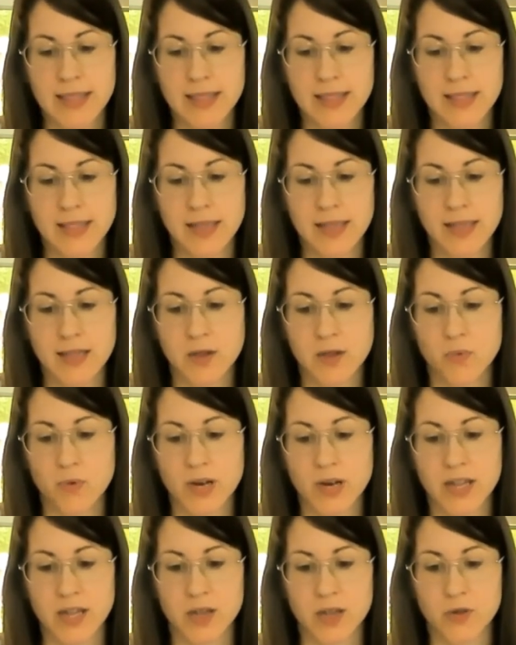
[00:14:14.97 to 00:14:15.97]
They
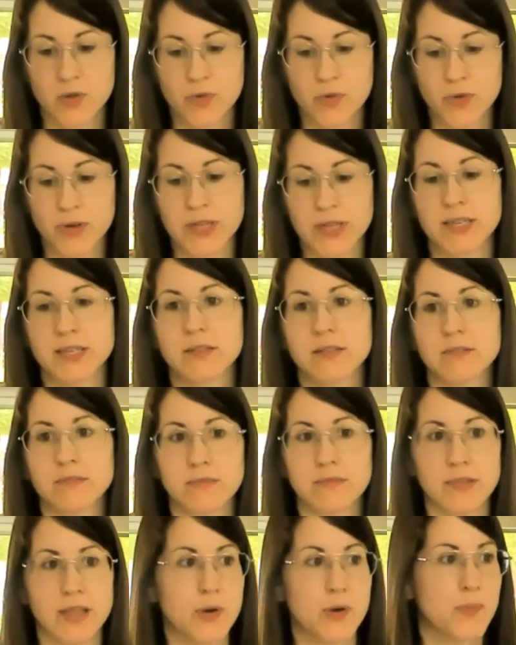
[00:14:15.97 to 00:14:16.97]
will increase
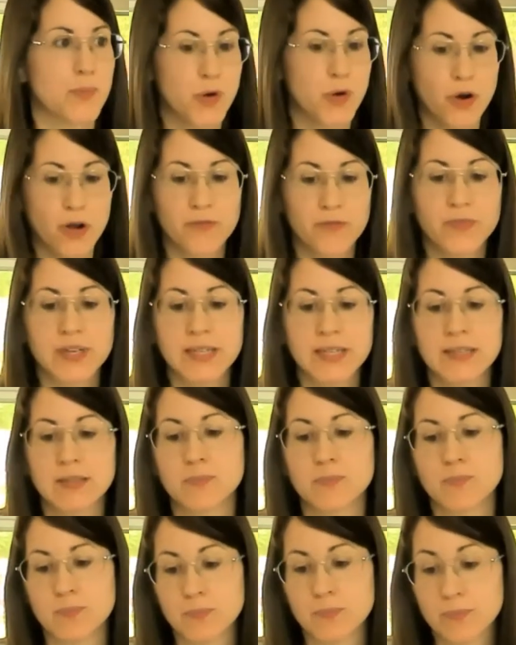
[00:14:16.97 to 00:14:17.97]
their profit,
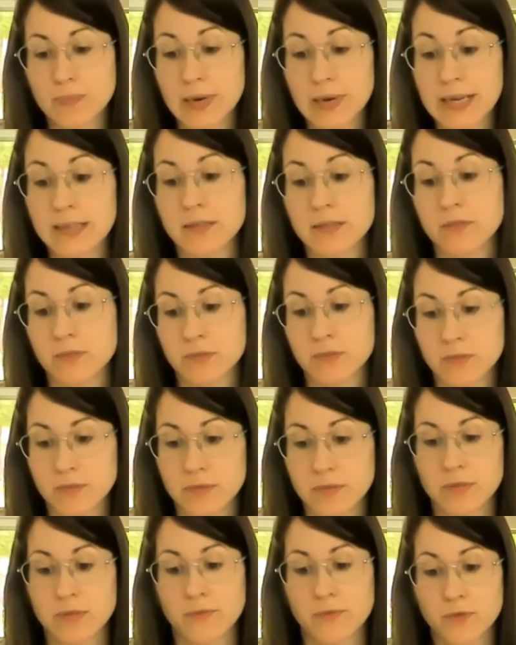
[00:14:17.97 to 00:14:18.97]
but
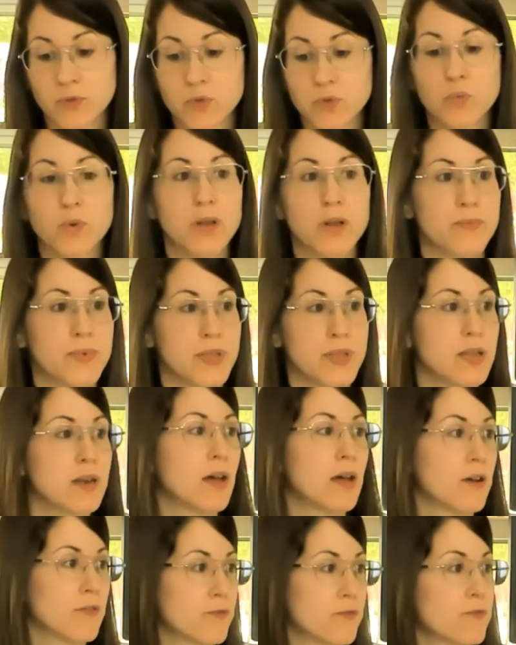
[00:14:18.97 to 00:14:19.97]
the food will be
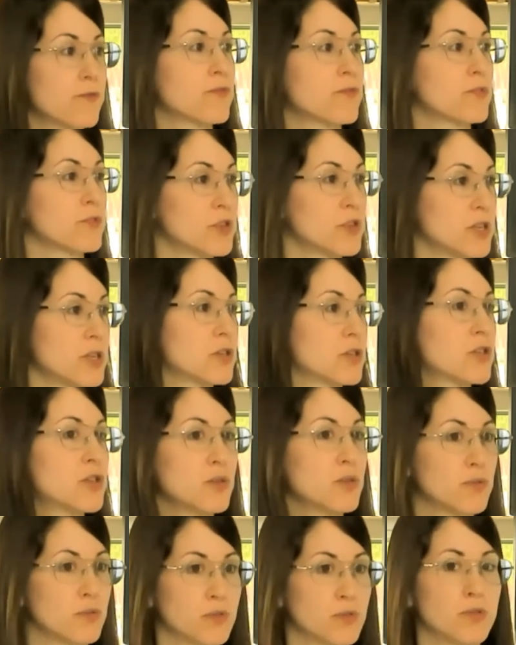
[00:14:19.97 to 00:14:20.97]
enough for year
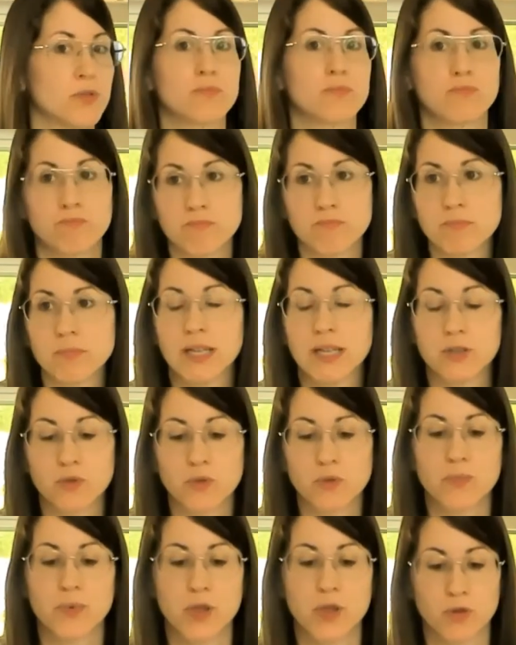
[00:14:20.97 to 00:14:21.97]
2. So that
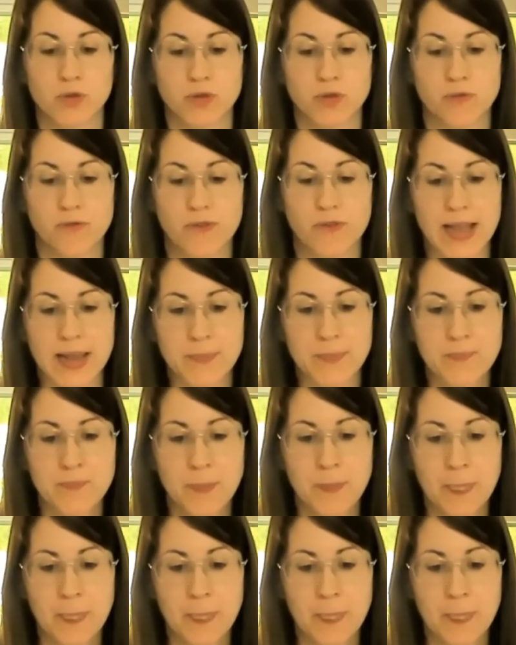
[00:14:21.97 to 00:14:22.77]
could be also fine.